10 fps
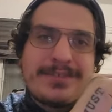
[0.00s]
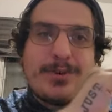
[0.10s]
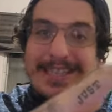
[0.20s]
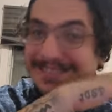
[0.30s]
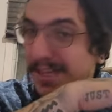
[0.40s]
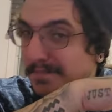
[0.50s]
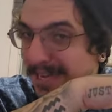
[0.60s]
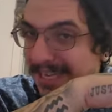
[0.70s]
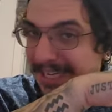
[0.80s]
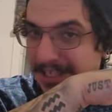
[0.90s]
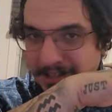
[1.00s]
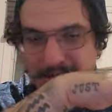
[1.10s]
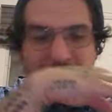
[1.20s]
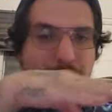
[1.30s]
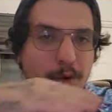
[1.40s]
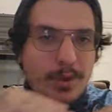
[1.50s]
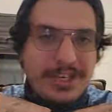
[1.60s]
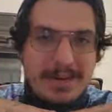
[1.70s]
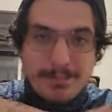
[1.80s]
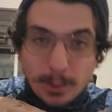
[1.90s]
So instead of being here, where
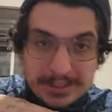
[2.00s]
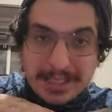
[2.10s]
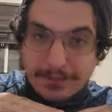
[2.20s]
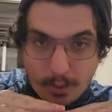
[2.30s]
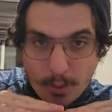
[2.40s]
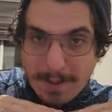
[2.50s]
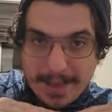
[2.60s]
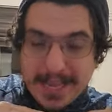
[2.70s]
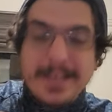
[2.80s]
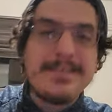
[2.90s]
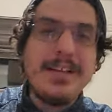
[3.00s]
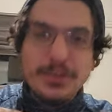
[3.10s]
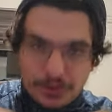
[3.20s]
you can both live cohabit,